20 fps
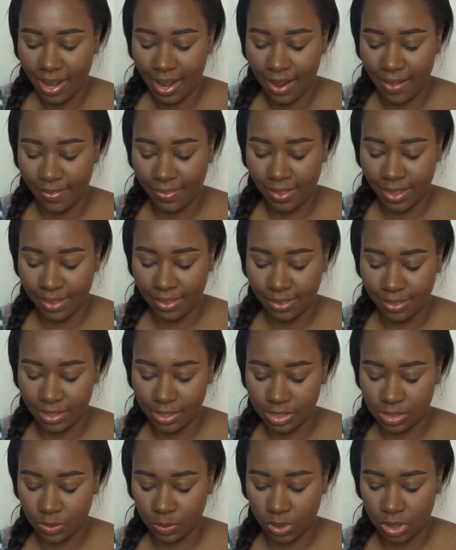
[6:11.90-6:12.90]
And then
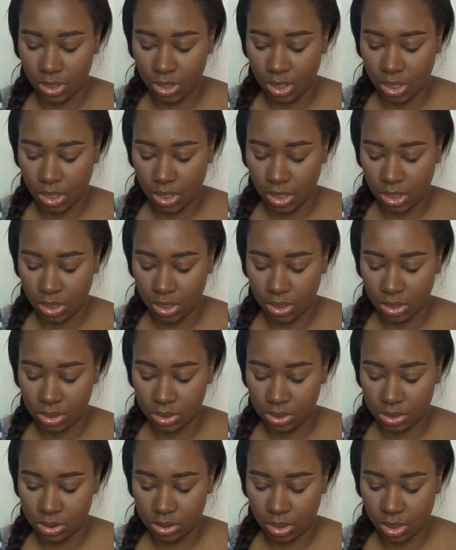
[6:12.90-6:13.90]
this one
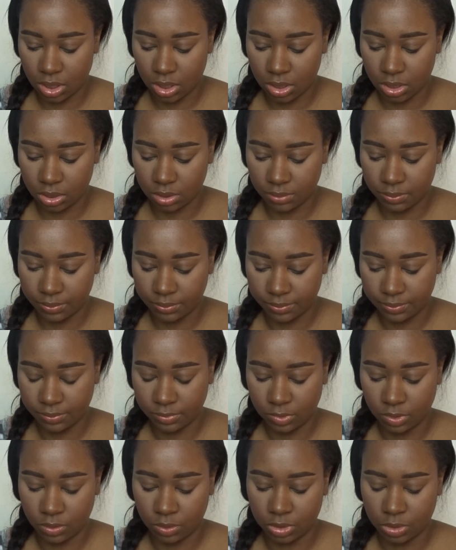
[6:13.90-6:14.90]
is,
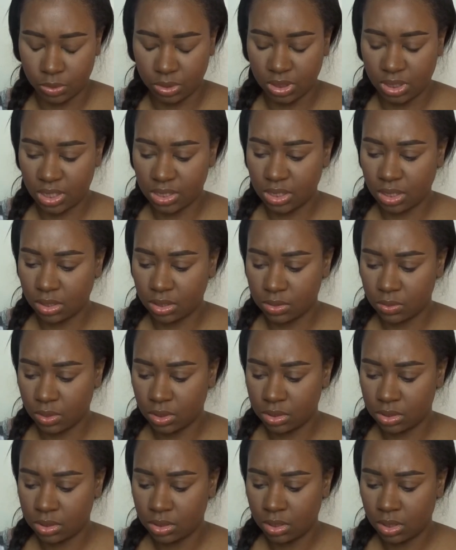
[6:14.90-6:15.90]
which one did I say this
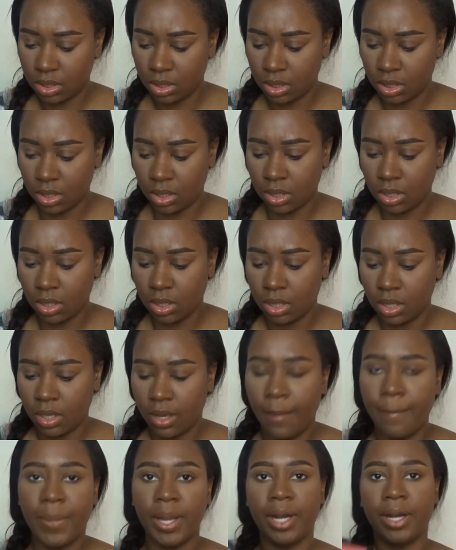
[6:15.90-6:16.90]
was?
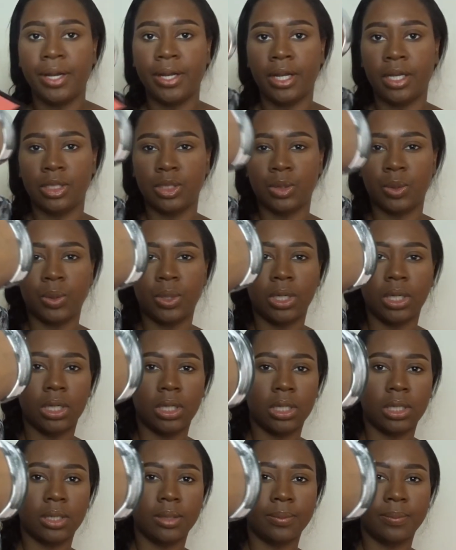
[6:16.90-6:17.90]
Berry
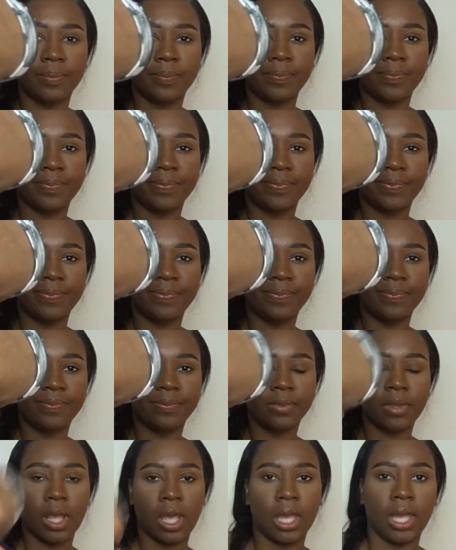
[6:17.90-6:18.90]
Adore.
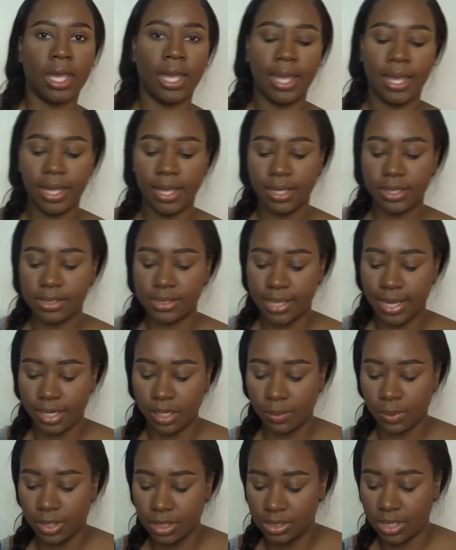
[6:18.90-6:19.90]

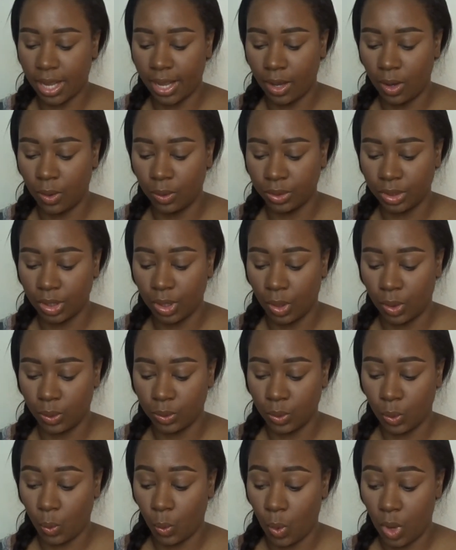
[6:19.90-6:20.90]
Excited because I only
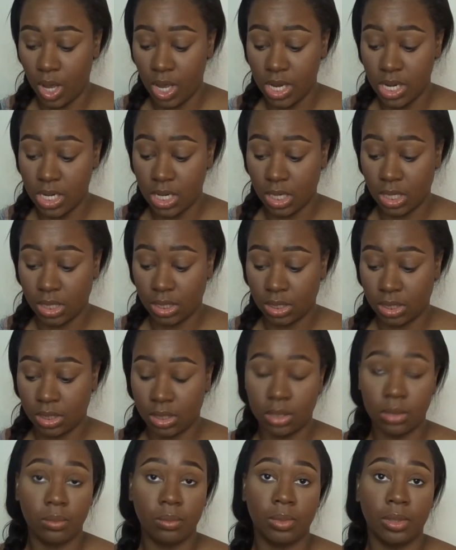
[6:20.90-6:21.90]
own one
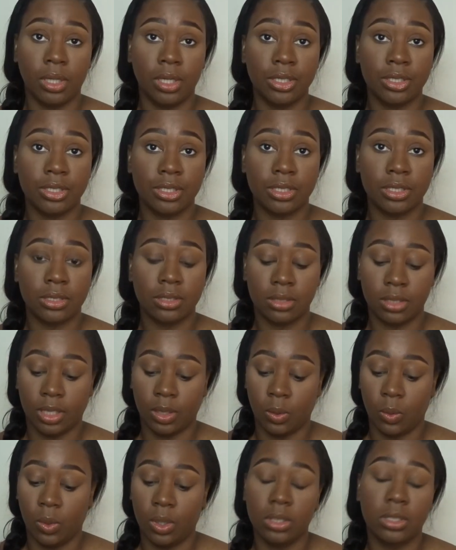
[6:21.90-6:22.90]
blush,
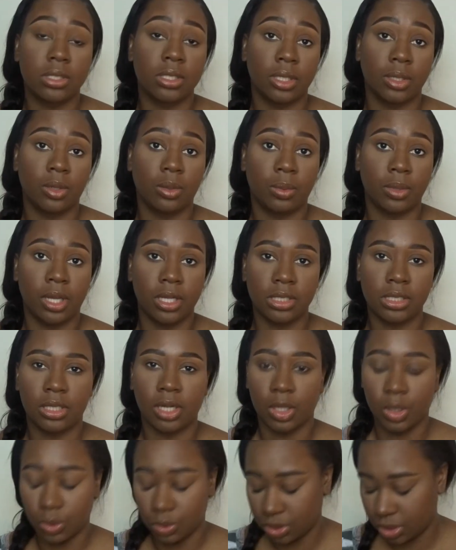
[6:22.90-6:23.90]
like one single blush,
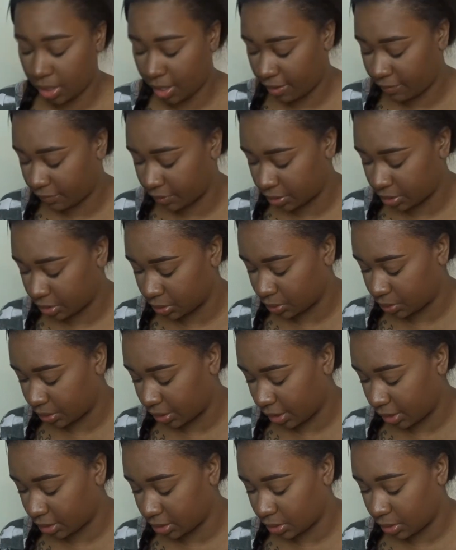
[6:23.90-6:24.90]
and I use it every single
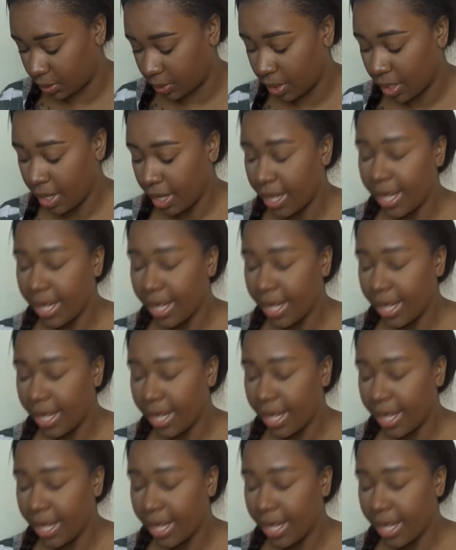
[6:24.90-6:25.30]
day. So